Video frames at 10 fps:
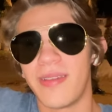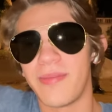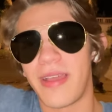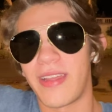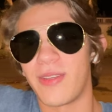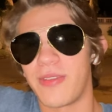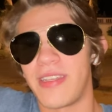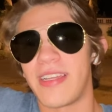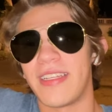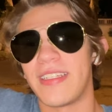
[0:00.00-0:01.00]
back in
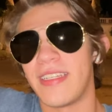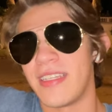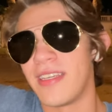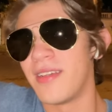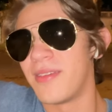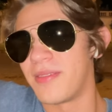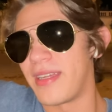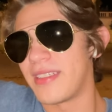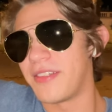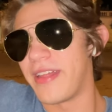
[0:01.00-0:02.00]
2019 when
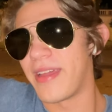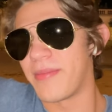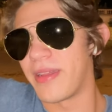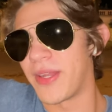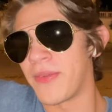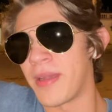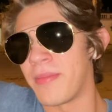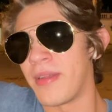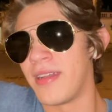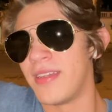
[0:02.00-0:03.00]
I still had my
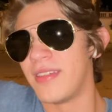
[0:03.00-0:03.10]
grandma,